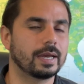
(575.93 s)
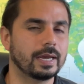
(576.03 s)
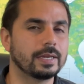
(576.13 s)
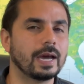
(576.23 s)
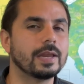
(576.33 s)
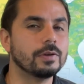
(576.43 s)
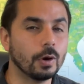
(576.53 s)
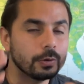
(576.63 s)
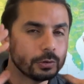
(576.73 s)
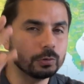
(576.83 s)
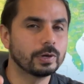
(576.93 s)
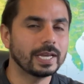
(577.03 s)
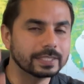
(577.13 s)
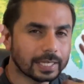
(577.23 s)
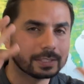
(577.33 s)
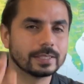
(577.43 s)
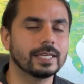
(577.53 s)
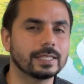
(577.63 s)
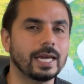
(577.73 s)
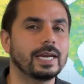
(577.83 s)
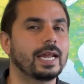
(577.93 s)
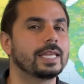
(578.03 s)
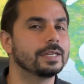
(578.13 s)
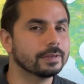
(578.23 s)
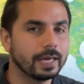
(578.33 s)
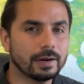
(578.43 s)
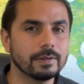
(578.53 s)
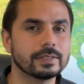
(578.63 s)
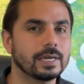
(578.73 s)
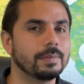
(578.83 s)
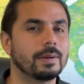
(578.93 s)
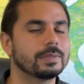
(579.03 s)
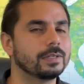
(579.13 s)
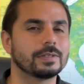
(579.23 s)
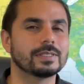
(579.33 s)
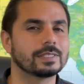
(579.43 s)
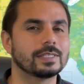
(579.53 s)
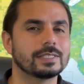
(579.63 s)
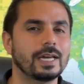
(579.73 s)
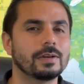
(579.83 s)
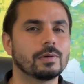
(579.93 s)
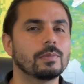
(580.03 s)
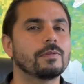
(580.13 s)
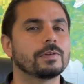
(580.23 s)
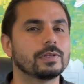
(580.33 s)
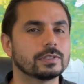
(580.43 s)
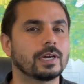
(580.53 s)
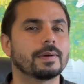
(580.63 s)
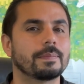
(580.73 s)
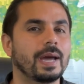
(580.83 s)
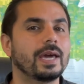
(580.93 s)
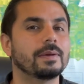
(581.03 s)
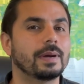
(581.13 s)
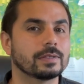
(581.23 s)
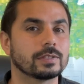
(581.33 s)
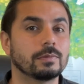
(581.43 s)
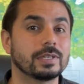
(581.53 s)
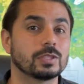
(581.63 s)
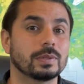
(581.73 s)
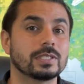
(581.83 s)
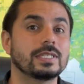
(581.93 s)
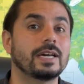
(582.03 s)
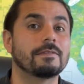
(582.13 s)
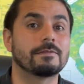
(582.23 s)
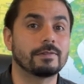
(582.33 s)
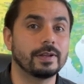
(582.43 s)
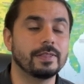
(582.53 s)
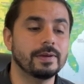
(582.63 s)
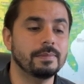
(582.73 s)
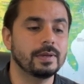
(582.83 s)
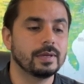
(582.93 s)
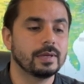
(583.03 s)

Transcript: I know you guys like to think that, and I hear that all the time, but I'm telling you, it's not normal for you to talk bad about someone, especially not in front of them.